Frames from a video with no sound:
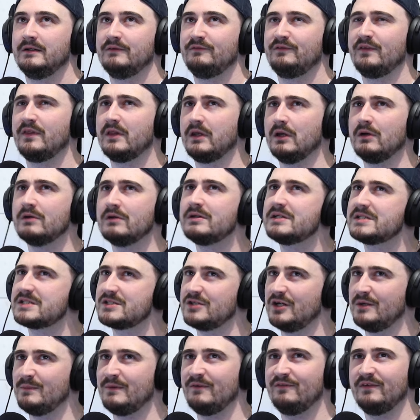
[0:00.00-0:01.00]
for the longest
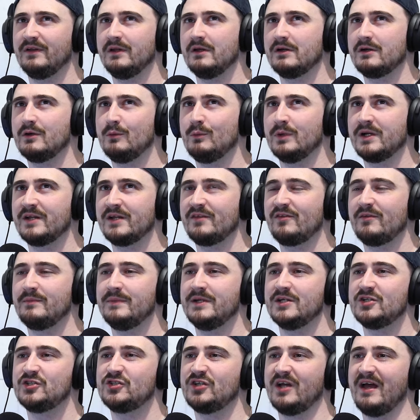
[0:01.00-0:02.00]
time, I feel like I wanted to
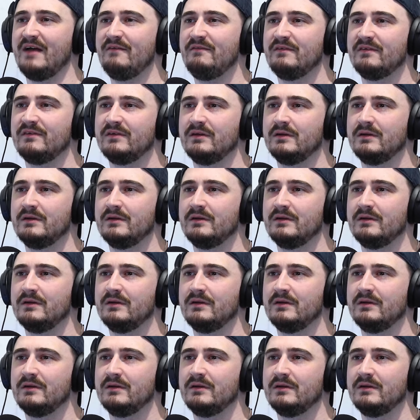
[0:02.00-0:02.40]
be a chef.